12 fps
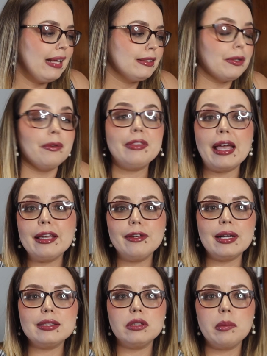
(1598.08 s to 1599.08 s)
So thank you
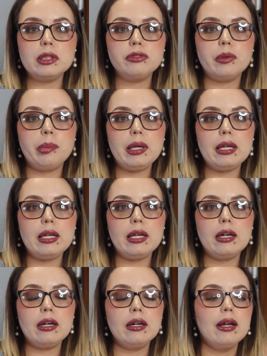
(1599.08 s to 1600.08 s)
guys so much for being
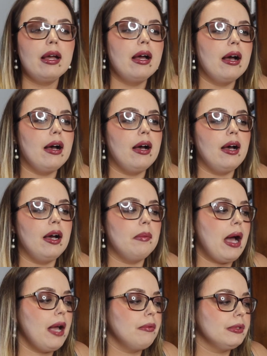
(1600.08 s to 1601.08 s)
here.
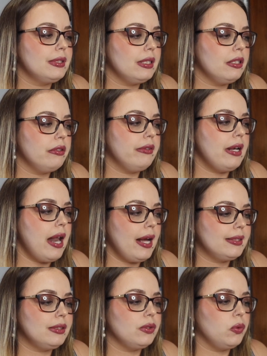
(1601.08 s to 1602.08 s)
I will see you
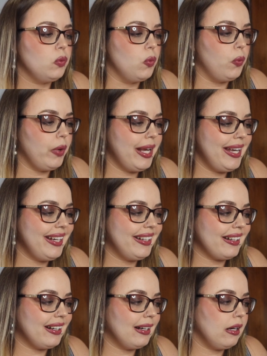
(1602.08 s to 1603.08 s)
next
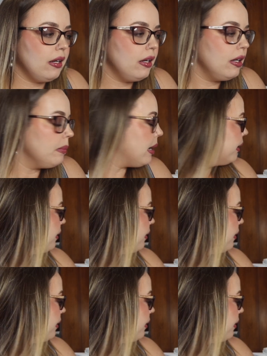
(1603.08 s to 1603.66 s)
week. I